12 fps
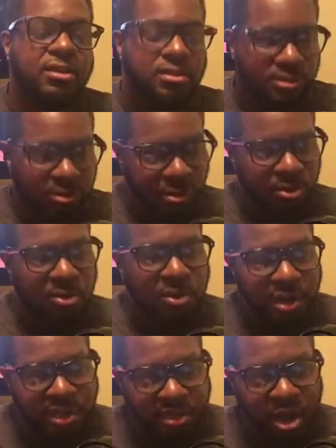
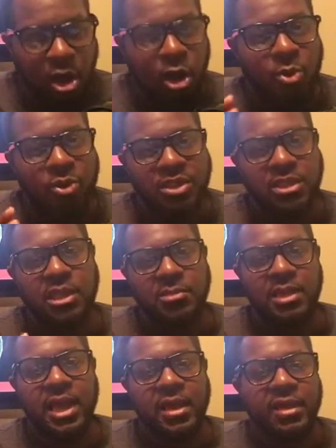So let's always
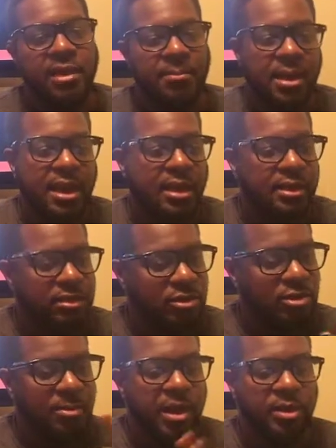keep that in mind,
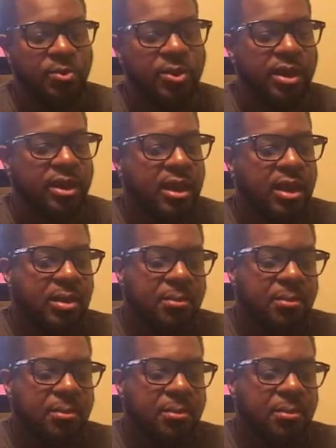no matter what.